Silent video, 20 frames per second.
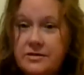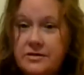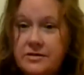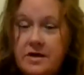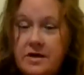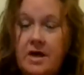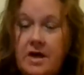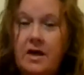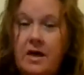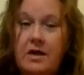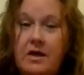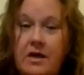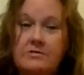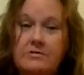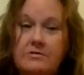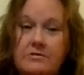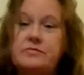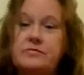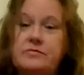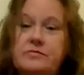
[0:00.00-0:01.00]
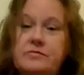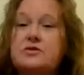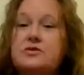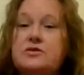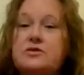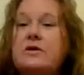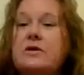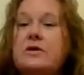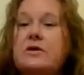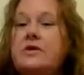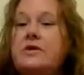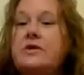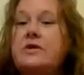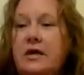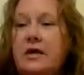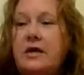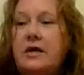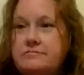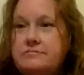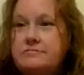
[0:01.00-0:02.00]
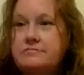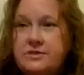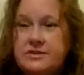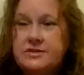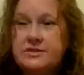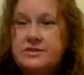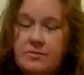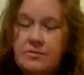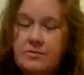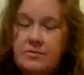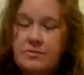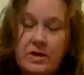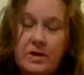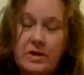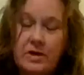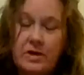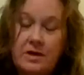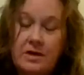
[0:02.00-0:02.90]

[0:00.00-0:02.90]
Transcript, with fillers: I, I was miserable every day to some point.